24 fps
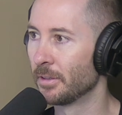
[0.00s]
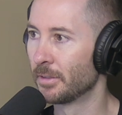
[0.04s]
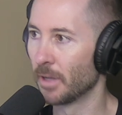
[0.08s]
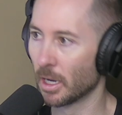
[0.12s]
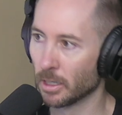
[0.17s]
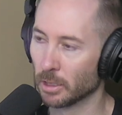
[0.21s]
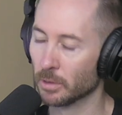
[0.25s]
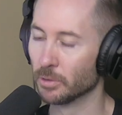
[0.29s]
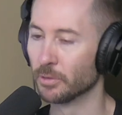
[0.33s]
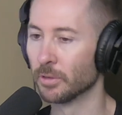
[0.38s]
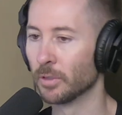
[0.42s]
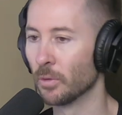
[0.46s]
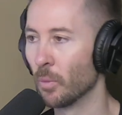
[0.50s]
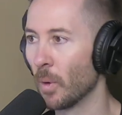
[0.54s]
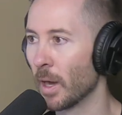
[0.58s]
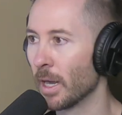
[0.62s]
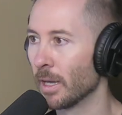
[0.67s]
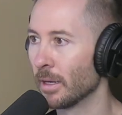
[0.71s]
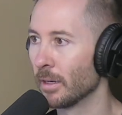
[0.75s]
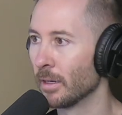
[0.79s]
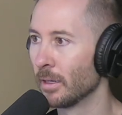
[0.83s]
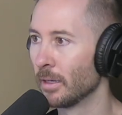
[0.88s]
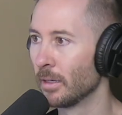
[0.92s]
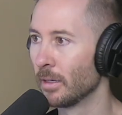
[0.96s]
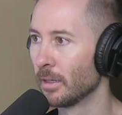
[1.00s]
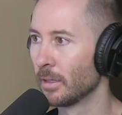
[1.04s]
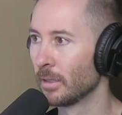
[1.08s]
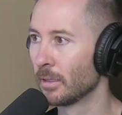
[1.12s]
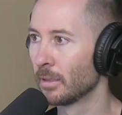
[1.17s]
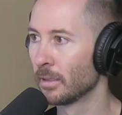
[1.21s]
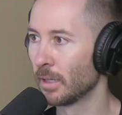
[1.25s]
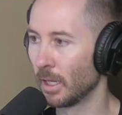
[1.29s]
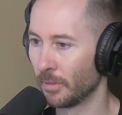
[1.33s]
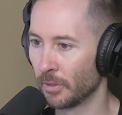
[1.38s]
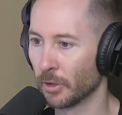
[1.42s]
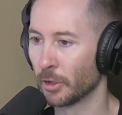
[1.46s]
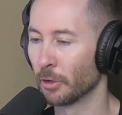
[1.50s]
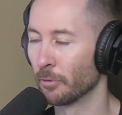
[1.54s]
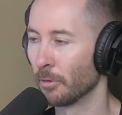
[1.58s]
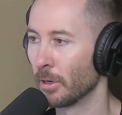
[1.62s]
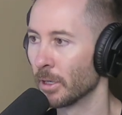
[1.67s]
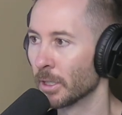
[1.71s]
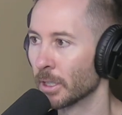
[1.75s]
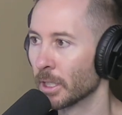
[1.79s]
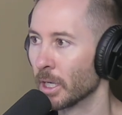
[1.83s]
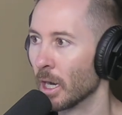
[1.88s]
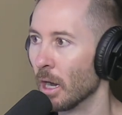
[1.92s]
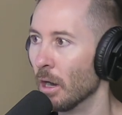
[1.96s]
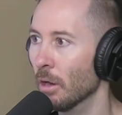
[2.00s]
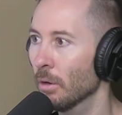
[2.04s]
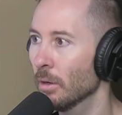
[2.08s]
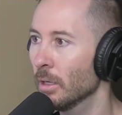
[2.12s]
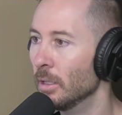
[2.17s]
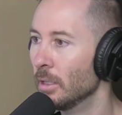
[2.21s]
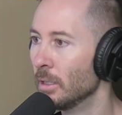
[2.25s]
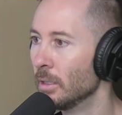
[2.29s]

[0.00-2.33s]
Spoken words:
done losing weight, I think you're ready to go.